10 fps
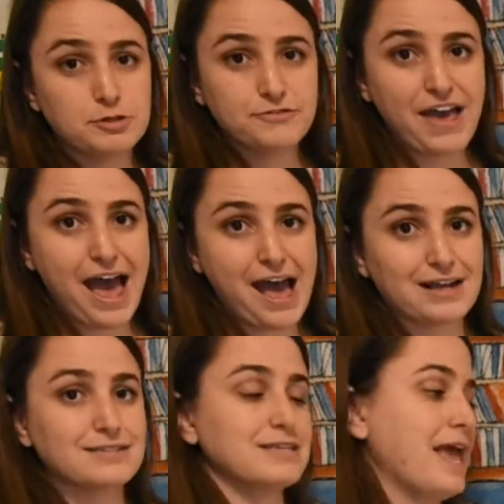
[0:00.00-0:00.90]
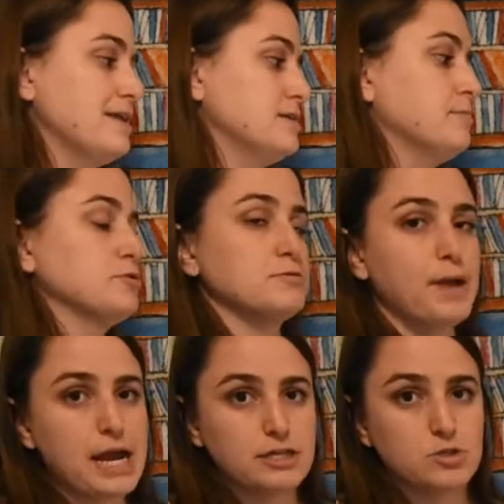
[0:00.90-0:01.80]
facts and doubles
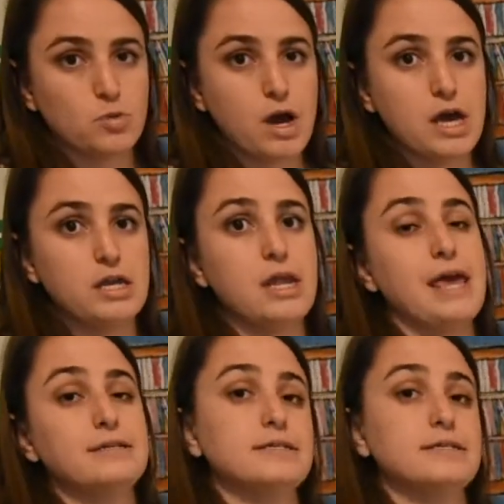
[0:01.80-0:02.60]
minus 1 and